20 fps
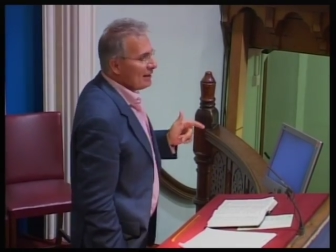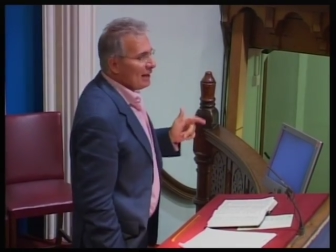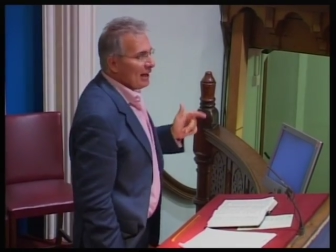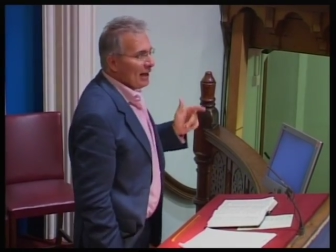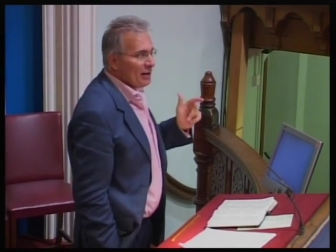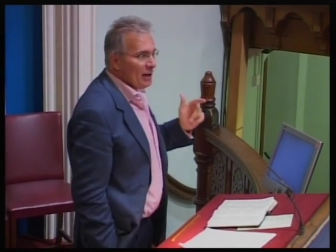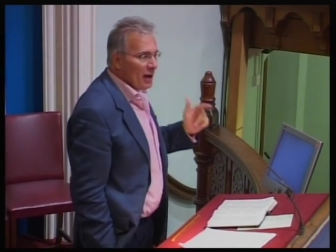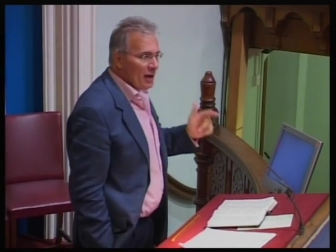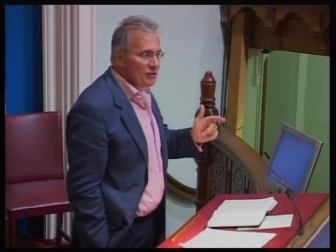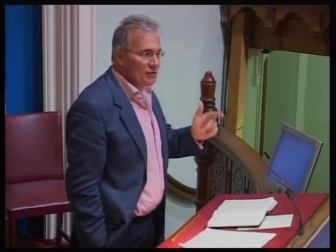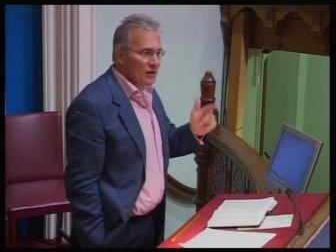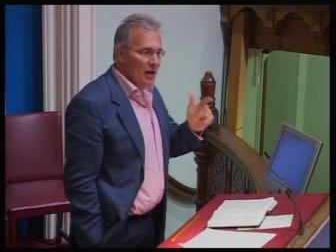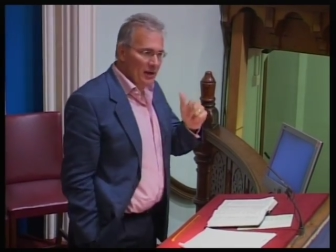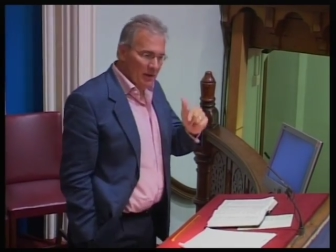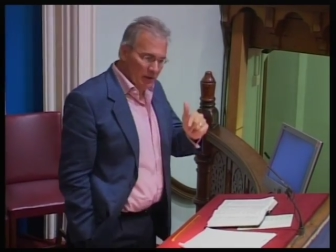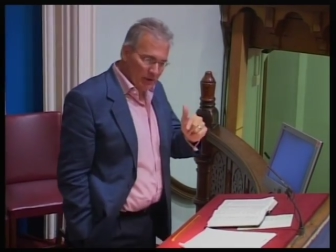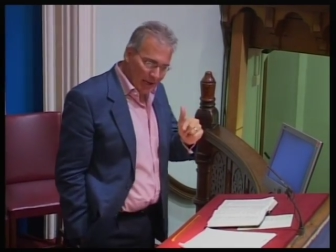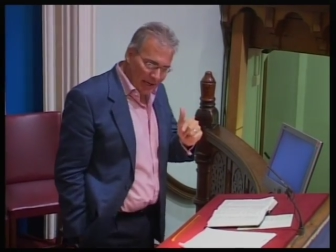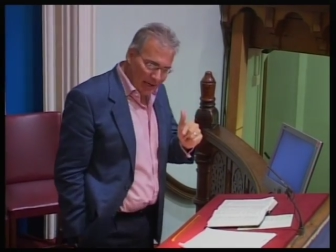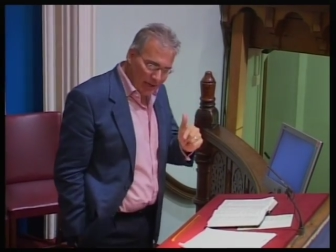and asked the
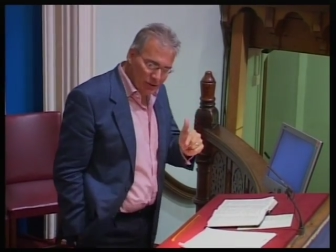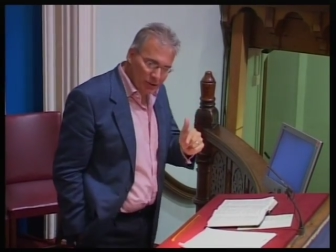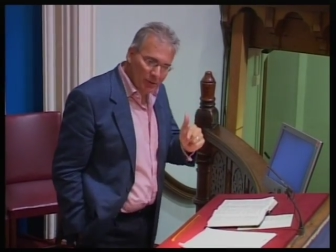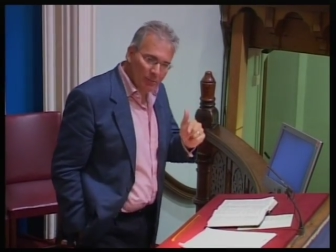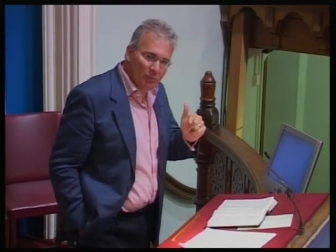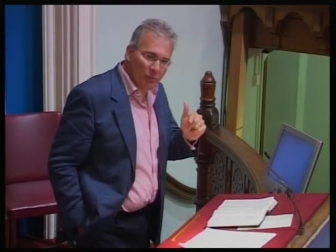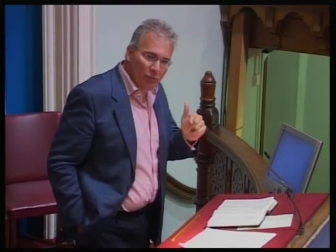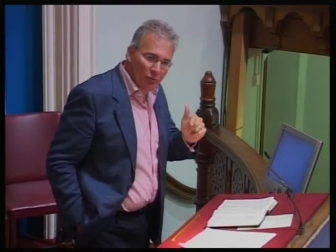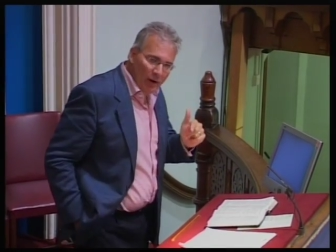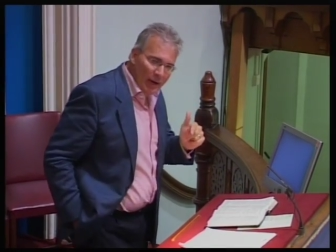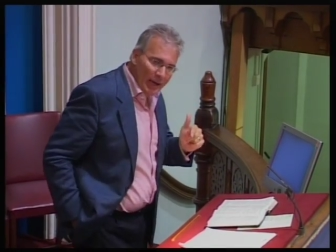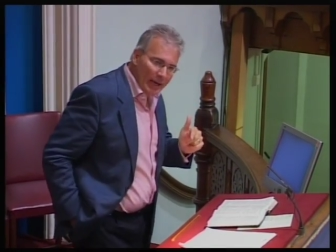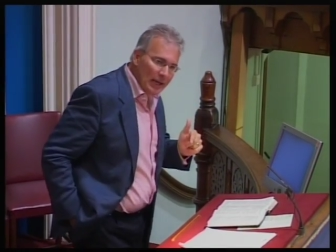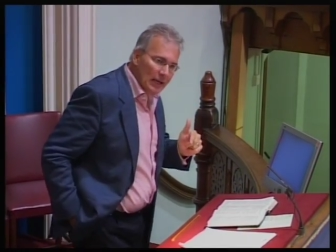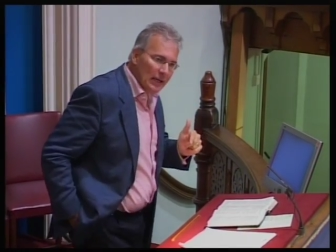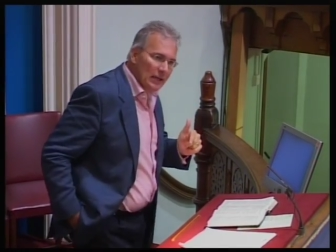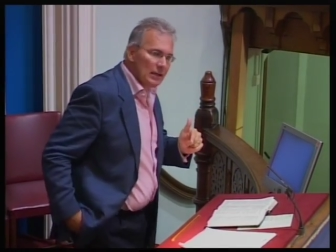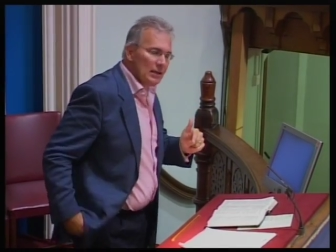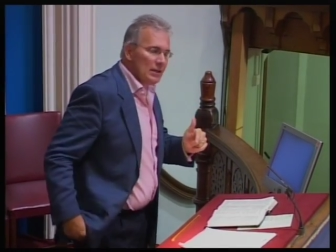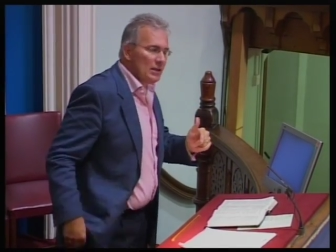undertaker to
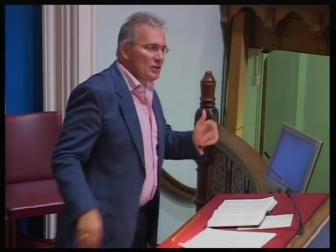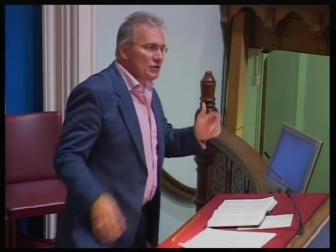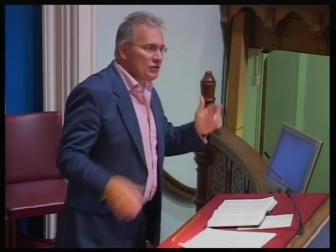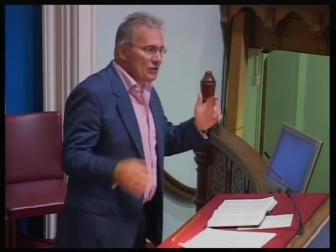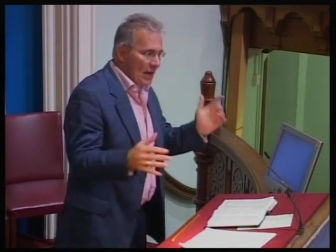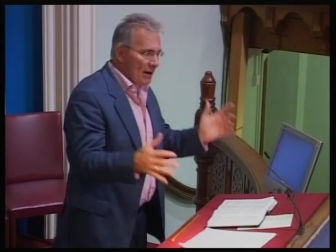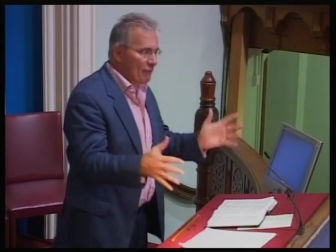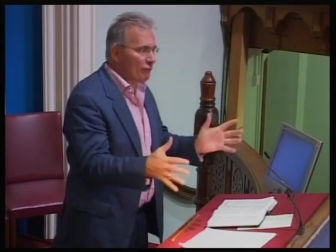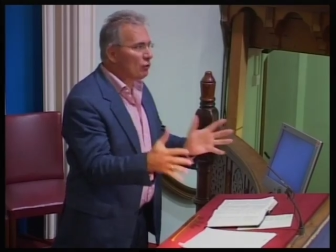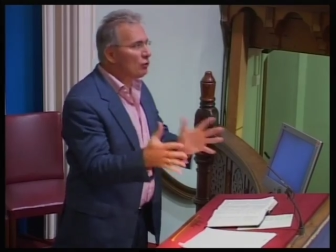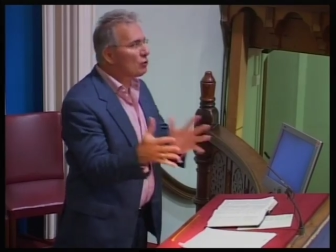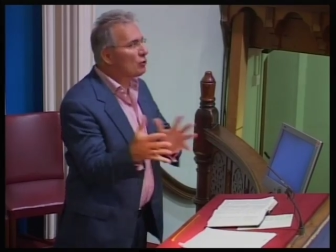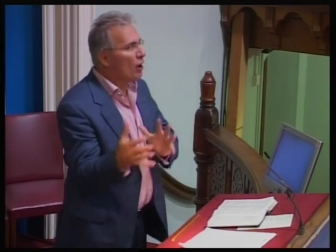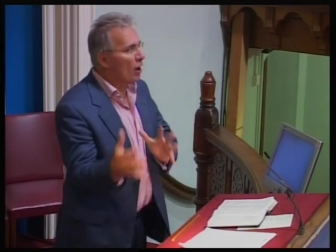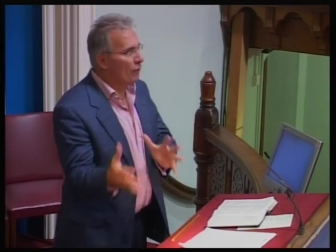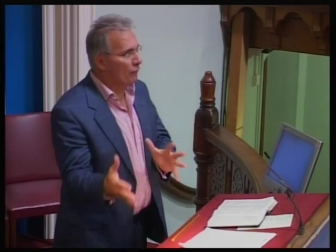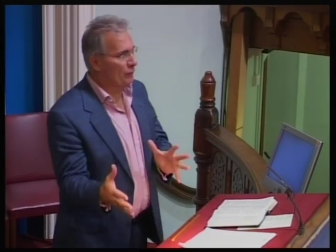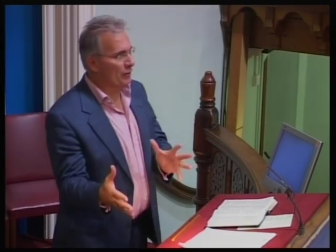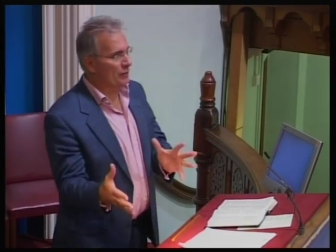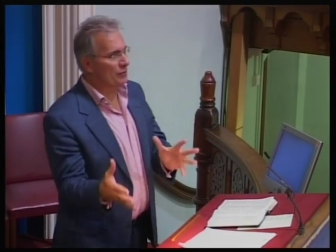bring several
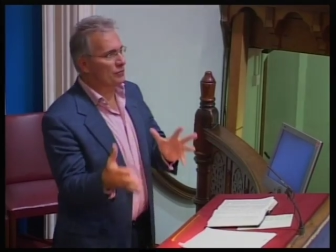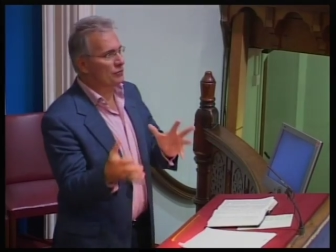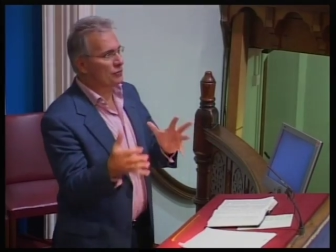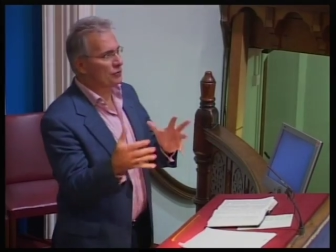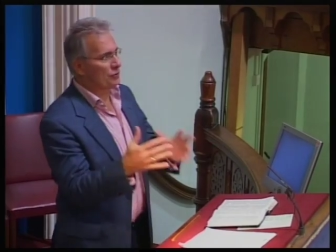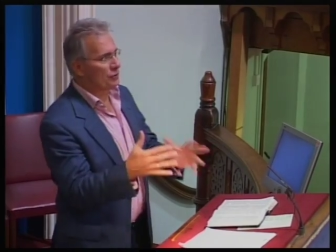coffins to